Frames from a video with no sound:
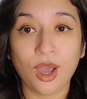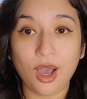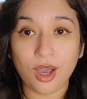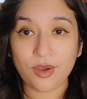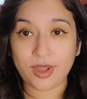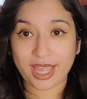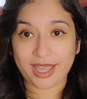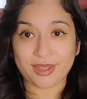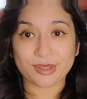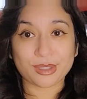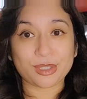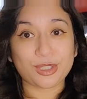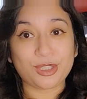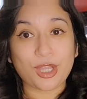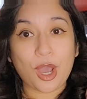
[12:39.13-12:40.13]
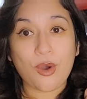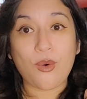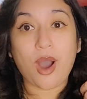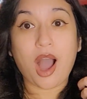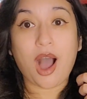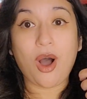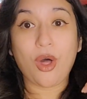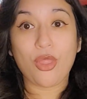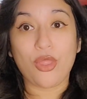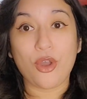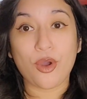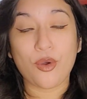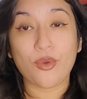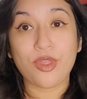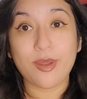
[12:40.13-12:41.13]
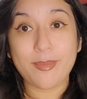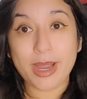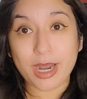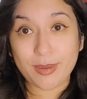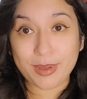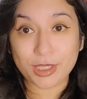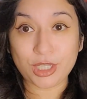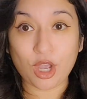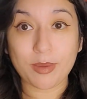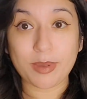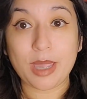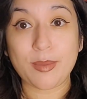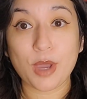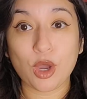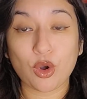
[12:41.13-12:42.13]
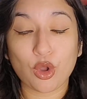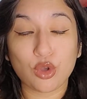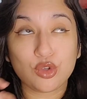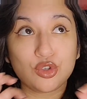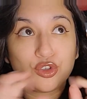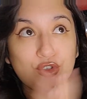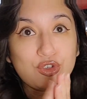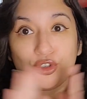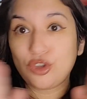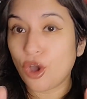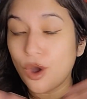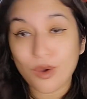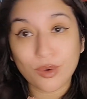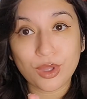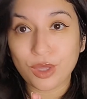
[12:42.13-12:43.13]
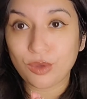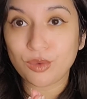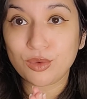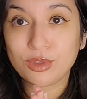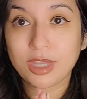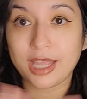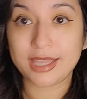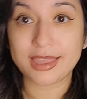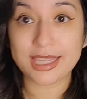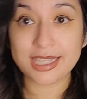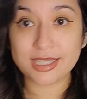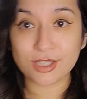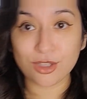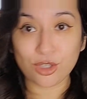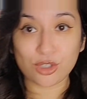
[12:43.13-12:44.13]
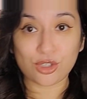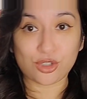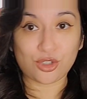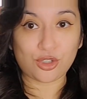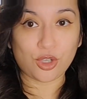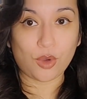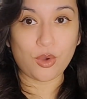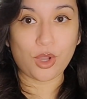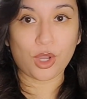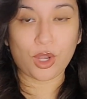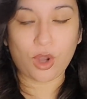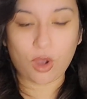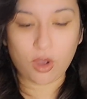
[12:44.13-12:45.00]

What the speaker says: Okay, so although the Meribella top came out so cute, like this looks so good.